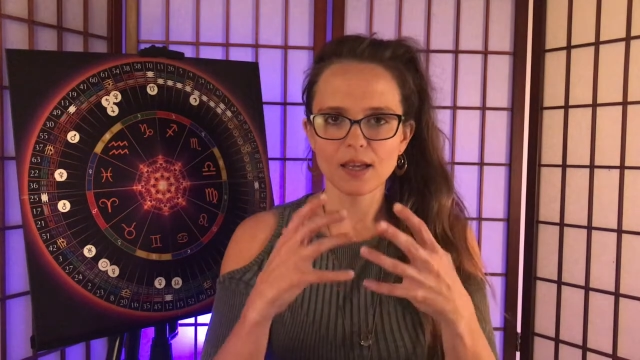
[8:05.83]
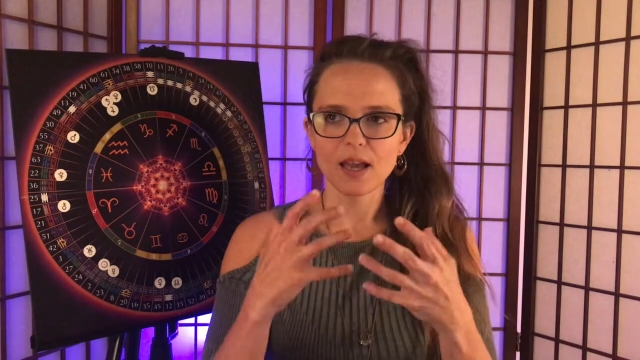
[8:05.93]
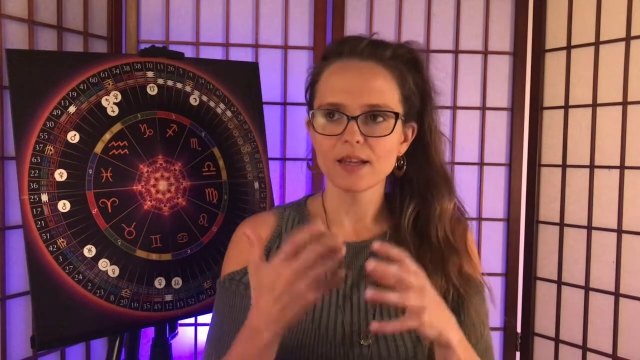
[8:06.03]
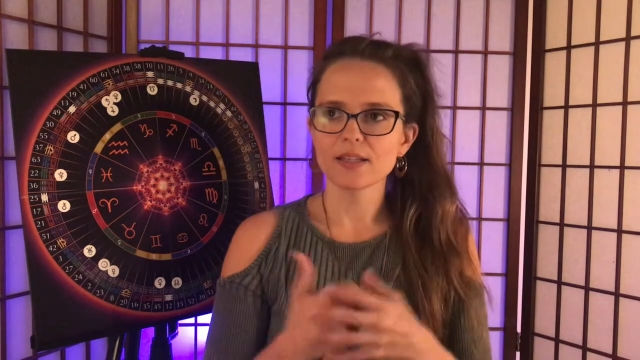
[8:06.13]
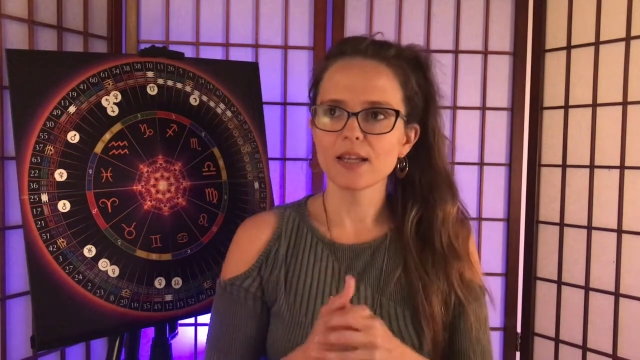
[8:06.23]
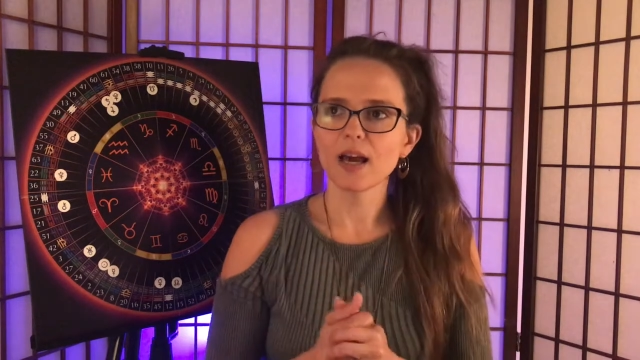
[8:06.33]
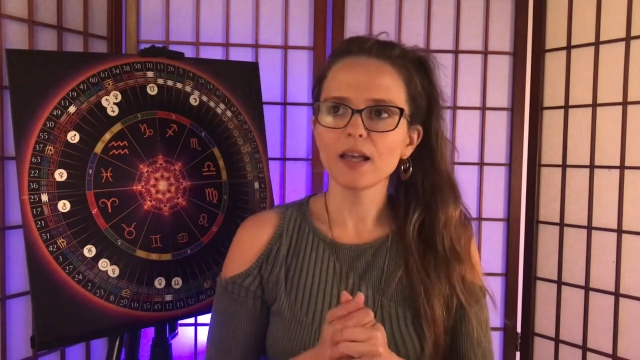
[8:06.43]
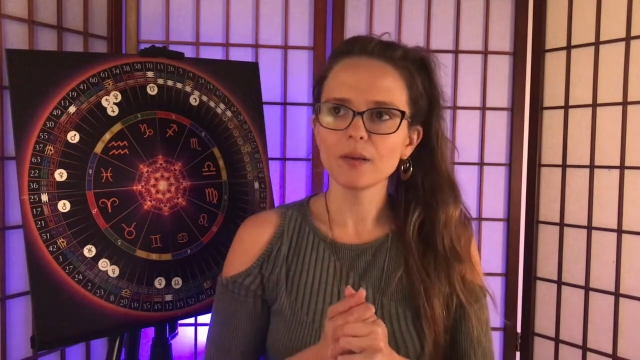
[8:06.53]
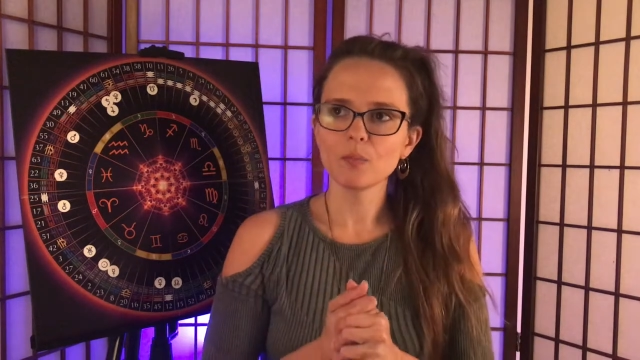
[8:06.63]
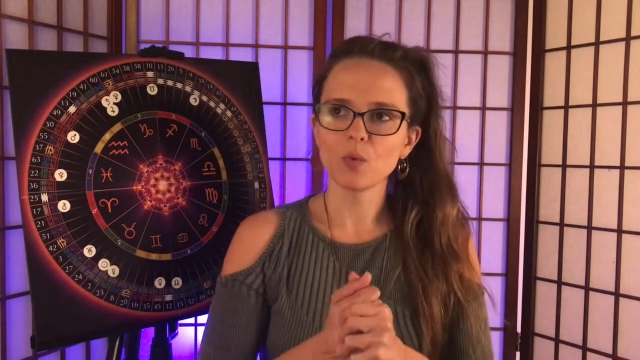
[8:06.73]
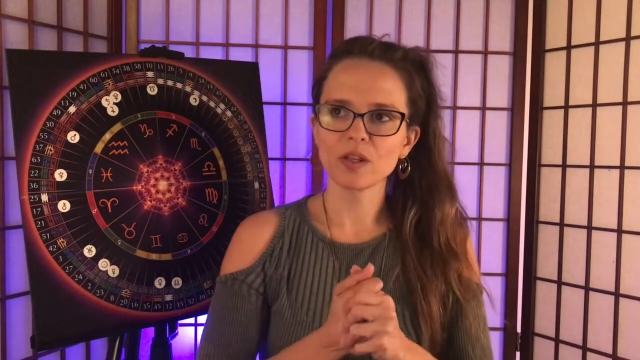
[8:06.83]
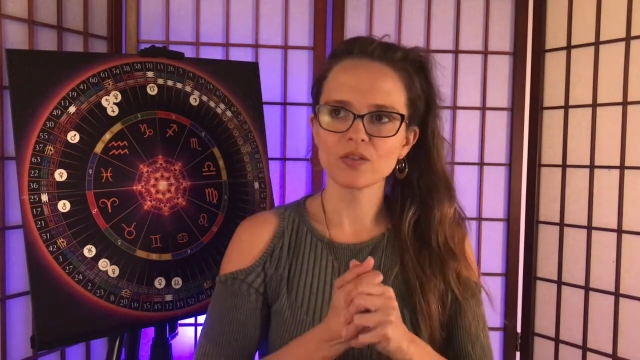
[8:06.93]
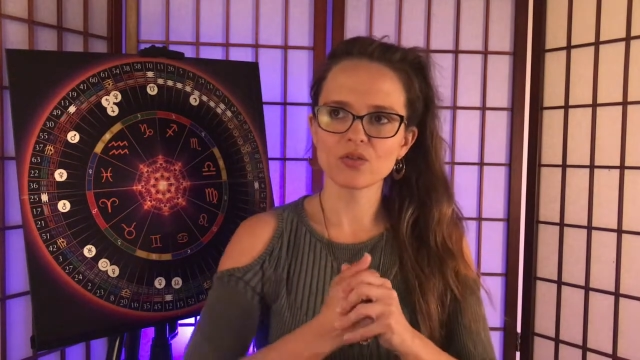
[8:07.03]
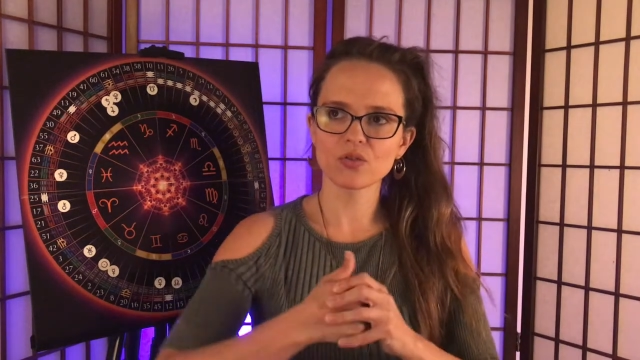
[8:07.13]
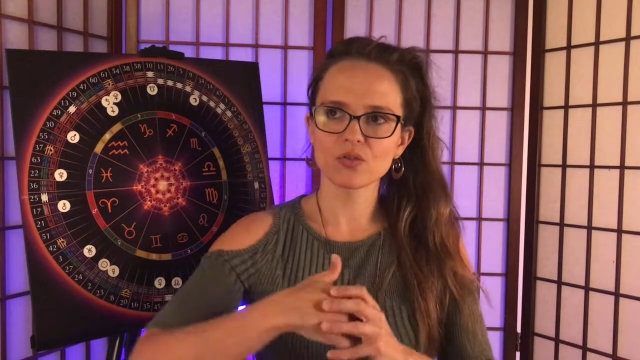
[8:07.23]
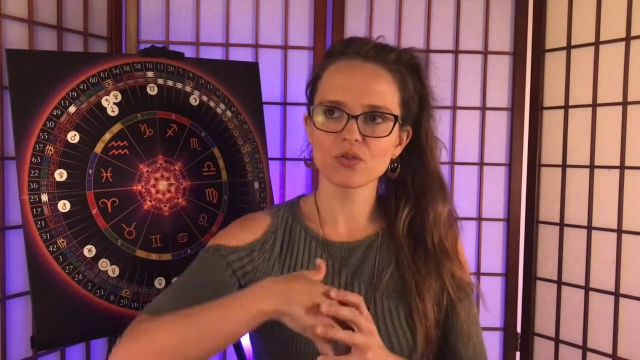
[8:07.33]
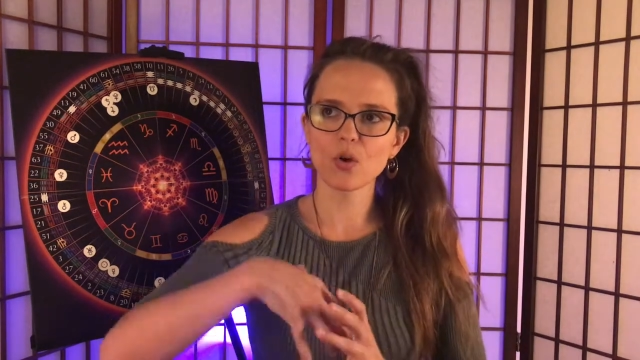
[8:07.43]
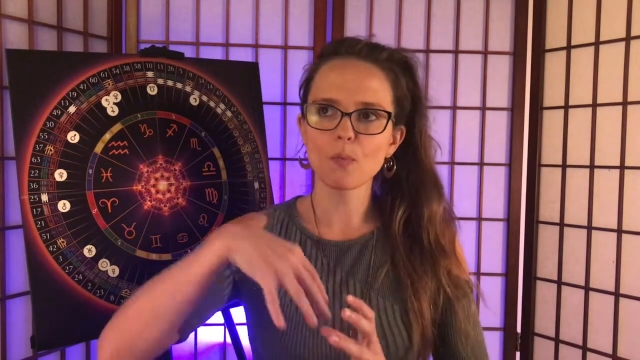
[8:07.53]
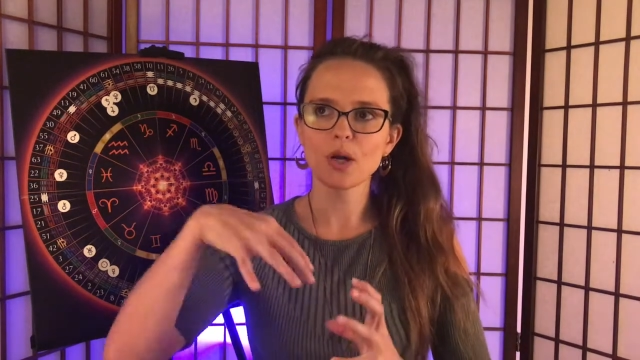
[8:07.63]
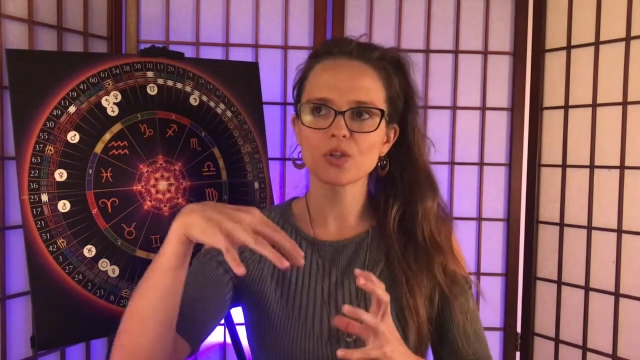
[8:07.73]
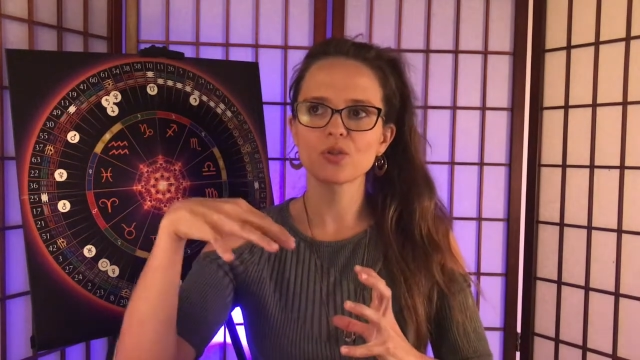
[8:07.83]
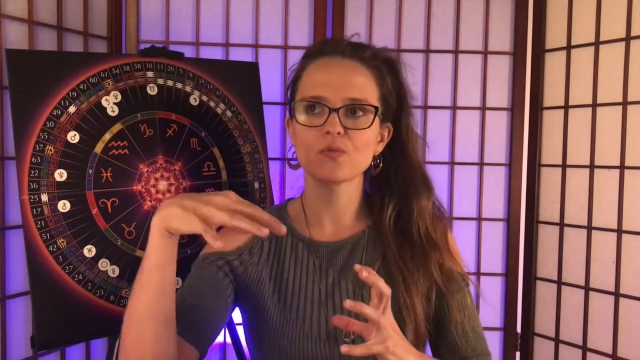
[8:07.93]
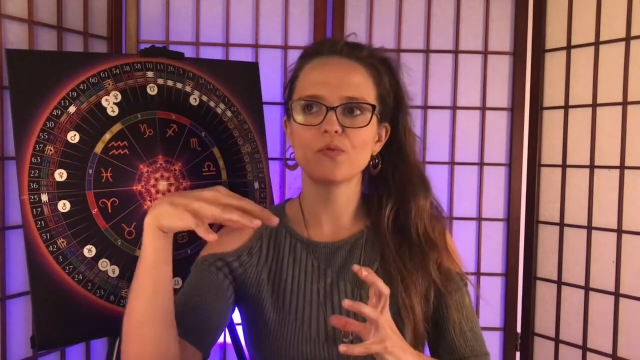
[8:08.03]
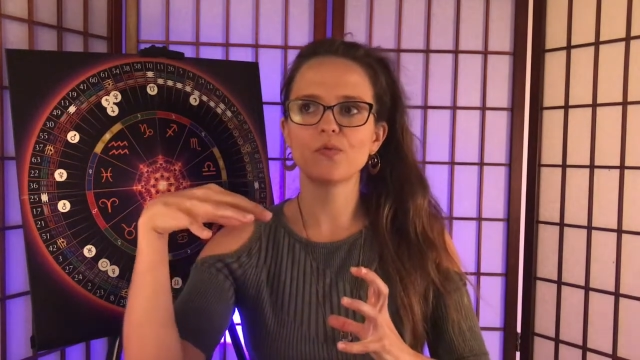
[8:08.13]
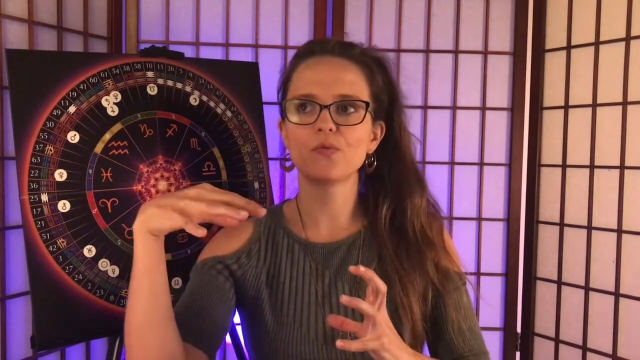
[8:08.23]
At a time when so much